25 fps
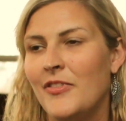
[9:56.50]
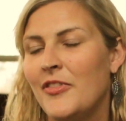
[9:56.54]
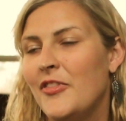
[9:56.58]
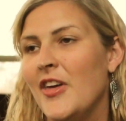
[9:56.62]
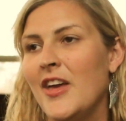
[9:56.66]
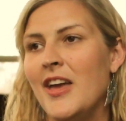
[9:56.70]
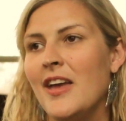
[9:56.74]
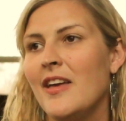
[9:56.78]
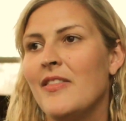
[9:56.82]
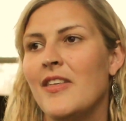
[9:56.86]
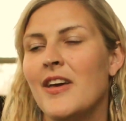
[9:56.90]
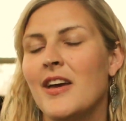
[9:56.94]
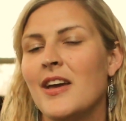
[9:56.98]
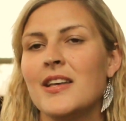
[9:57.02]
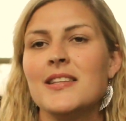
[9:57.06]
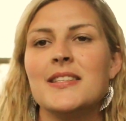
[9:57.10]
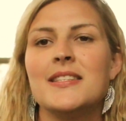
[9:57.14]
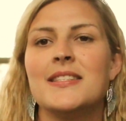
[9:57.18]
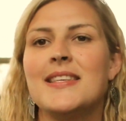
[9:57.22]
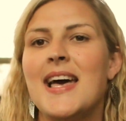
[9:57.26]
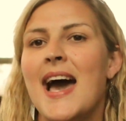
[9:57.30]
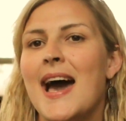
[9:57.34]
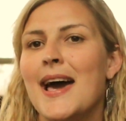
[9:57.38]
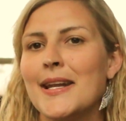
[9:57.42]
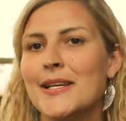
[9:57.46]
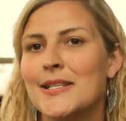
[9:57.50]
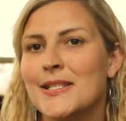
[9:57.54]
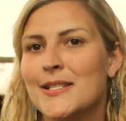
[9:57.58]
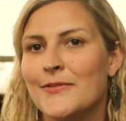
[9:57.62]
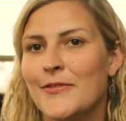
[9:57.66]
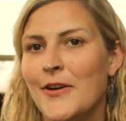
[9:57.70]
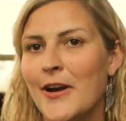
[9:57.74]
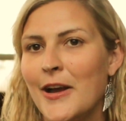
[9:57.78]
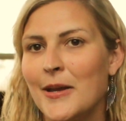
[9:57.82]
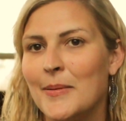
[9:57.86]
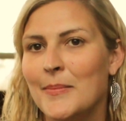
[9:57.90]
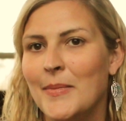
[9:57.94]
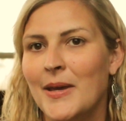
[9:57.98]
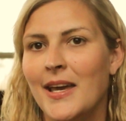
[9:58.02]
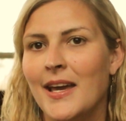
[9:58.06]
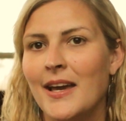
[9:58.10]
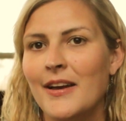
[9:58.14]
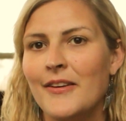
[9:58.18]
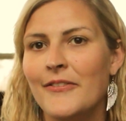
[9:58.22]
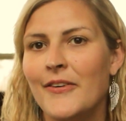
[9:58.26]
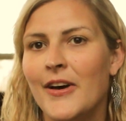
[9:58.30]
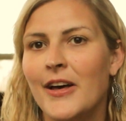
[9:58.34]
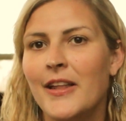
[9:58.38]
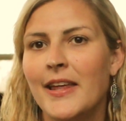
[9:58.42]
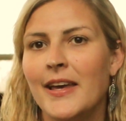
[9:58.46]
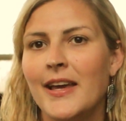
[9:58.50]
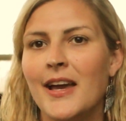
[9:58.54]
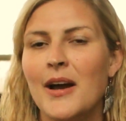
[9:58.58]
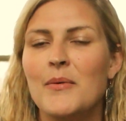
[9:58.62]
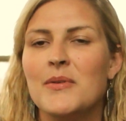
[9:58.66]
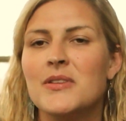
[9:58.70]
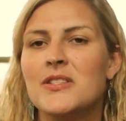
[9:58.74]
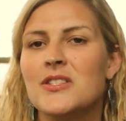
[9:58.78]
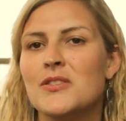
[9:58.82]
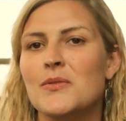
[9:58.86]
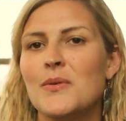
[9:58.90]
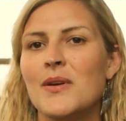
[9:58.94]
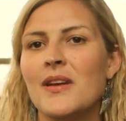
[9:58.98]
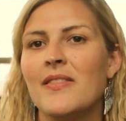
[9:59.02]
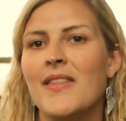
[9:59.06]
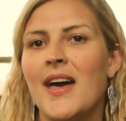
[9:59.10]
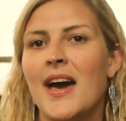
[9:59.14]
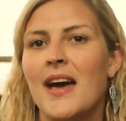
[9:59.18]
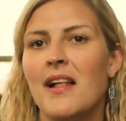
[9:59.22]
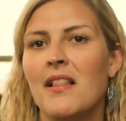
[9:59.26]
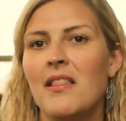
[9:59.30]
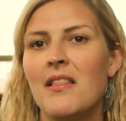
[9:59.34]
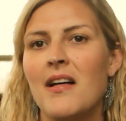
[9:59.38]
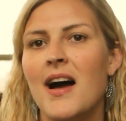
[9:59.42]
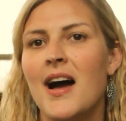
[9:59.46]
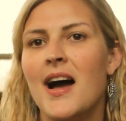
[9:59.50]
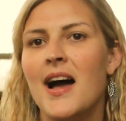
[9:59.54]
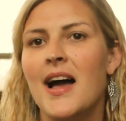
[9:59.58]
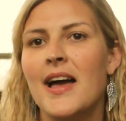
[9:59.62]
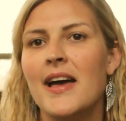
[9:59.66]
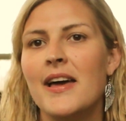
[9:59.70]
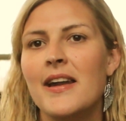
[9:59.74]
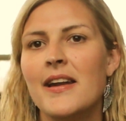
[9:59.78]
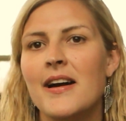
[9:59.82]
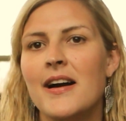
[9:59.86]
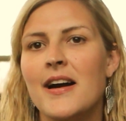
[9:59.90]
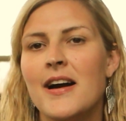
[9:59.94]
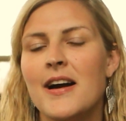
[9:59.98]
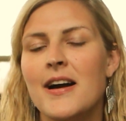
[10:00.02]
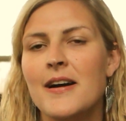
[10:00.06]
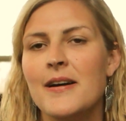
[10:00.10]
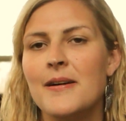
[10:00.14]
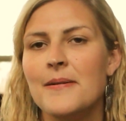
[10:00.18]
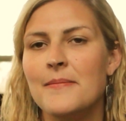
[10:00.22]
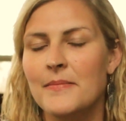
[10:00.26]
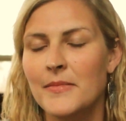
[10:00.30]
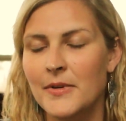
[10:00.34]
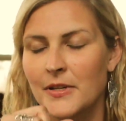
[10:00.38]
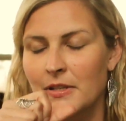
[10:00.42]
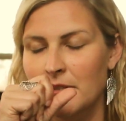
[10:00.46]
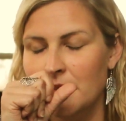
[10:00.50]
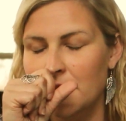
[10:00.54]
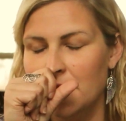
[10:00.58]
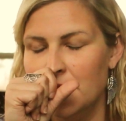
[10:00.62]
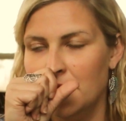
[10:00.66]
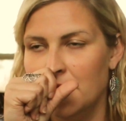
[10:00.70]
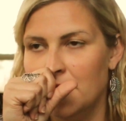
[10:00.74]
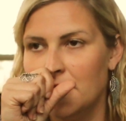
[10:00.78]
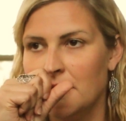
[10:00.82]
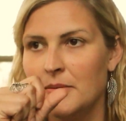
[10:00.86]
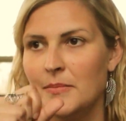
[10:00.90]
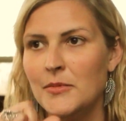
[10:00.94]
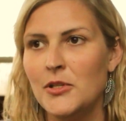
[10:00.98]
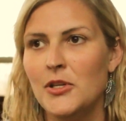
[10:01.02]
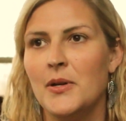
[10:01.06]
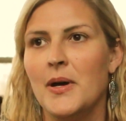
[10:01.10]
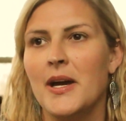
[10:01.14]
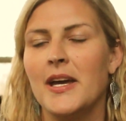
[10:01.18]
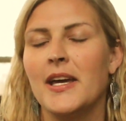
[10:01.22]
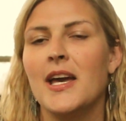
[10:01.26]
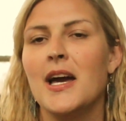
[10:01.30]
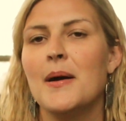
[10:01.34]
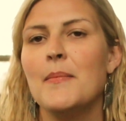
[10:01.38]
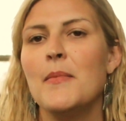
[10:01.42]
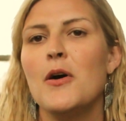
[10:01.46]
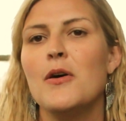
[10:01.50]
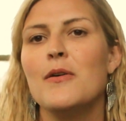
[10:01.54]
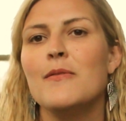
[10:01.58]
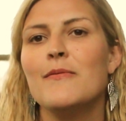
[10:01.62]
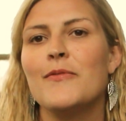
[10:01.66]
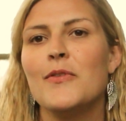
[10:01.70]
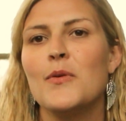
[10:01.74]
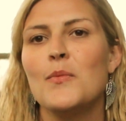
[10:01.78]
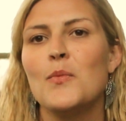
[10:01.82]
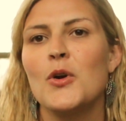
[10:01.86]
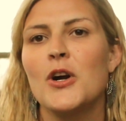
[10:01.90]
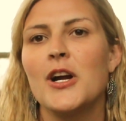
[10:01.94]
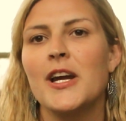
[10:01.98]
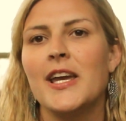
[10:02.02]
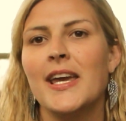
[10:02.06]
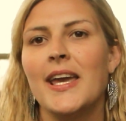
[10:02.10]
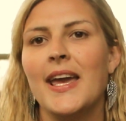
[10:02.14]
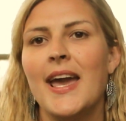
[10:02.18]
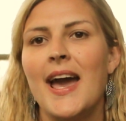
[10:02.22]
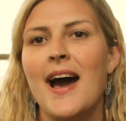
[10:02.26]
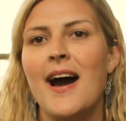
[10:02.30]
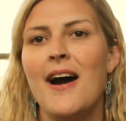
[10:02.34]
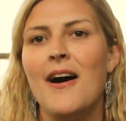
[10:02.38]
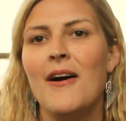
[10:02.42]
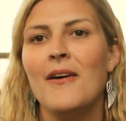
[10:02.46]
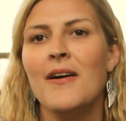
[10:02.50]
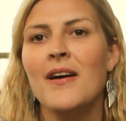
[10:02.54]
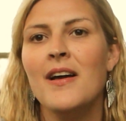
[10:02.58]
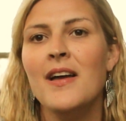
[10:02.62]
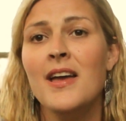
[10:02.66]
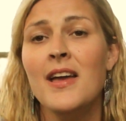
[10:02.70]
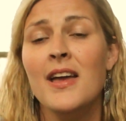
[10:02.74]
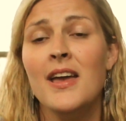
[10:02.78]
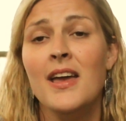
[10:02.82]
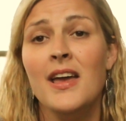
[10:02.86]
thing that could satisfy me. I felt like I was doing that a lot. You know, I'd come home from working out,